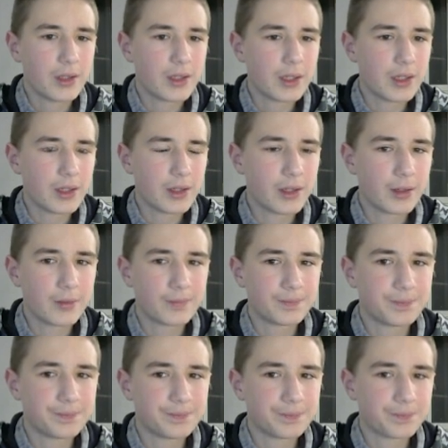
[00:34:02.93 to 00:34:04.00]
here,
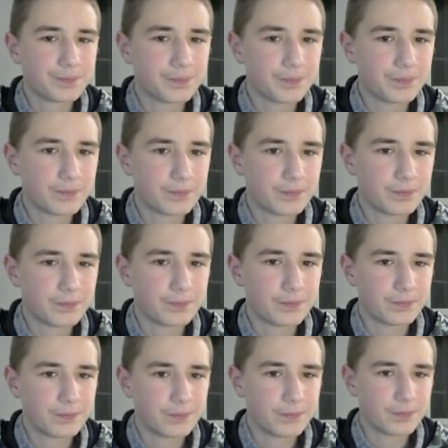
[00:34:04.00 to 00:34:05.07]
mm -hmm,
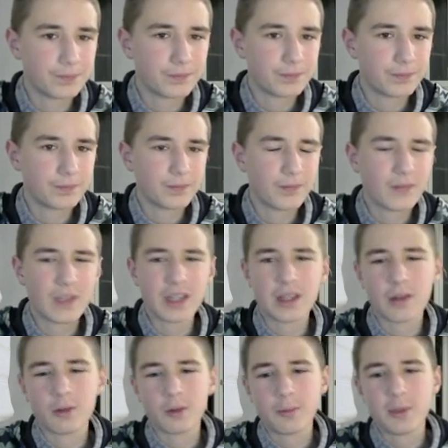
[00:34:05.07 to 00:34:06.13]
mm -hmm, and
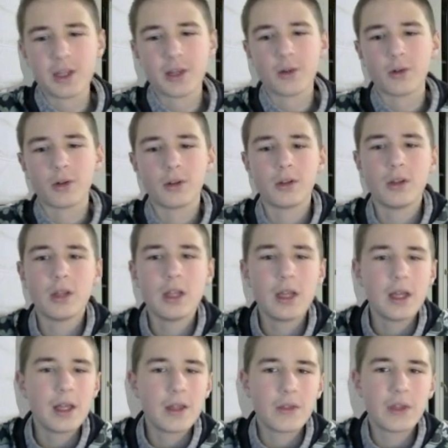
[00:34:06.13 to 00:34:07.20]
that would be equal.
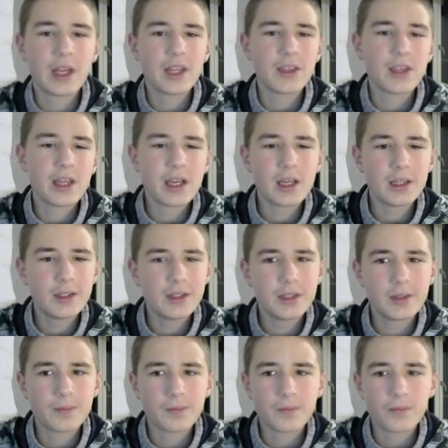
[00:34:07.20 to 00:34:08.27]
That, that,
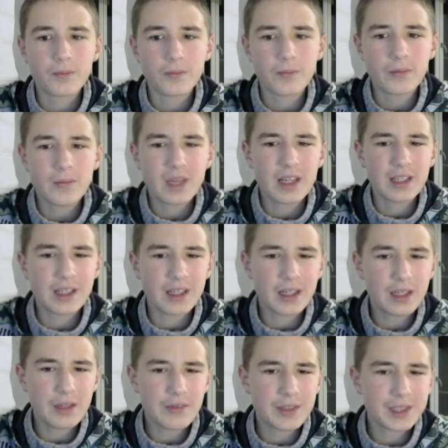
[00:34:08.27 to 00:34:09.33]
and yeah, knight
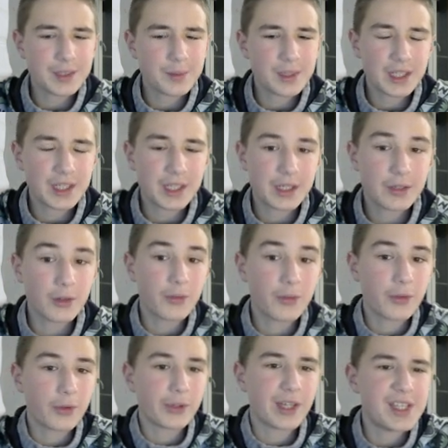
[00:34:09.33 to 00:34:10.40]
f6 mistake had to go
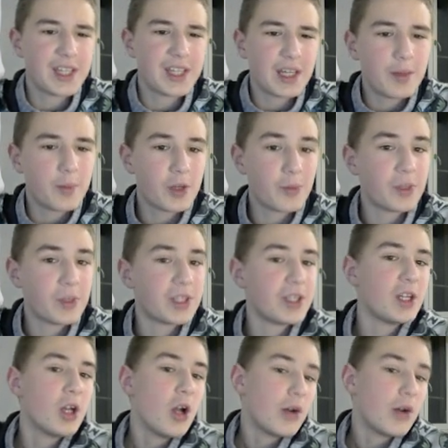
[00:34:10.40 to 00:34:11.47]
for KC and bishop b3.
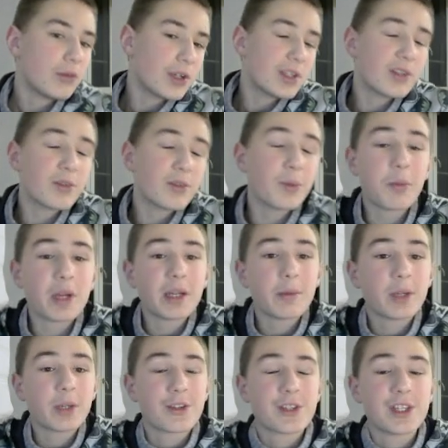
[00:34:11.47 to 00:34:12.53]
Of course, it would be better
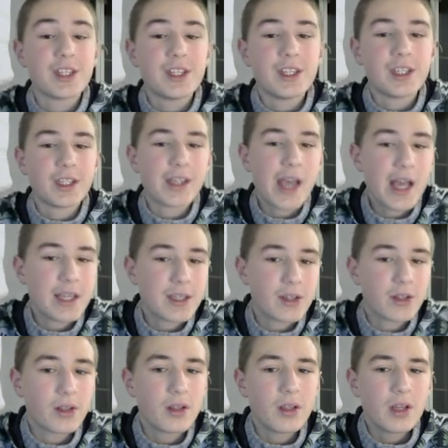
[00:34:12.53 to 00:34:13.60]
because he didn't
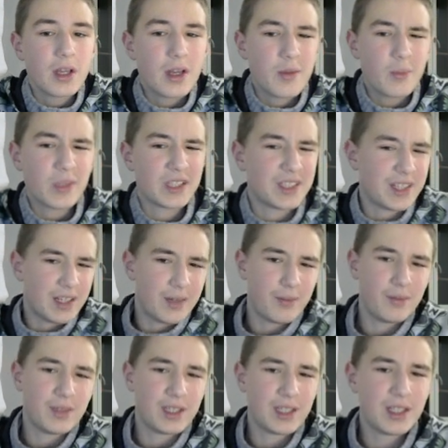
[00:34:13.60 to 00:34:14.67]
castle. But yeah,
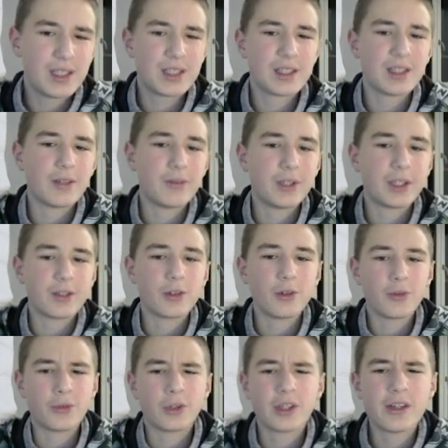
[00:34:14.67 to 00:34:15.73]
this, now he had to go
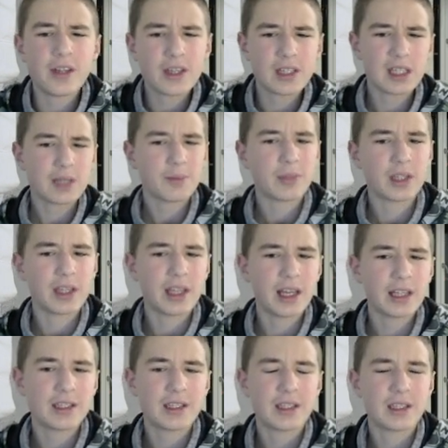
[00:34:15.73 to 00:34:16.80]
for king d7, but
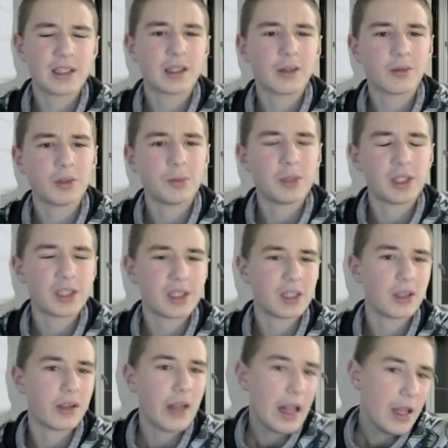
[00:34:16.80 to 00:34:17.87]
that, and I would be
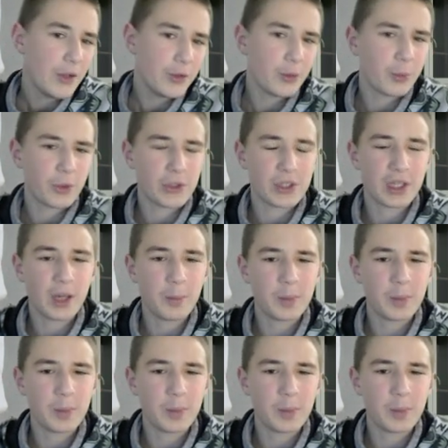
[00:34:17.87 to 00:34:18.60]
still two pawns up